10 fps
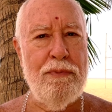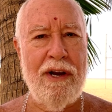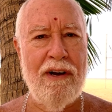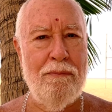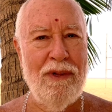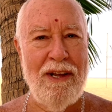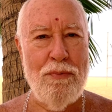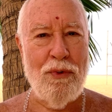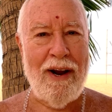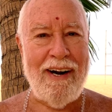to become
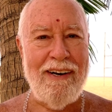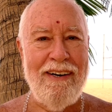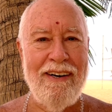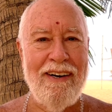liberated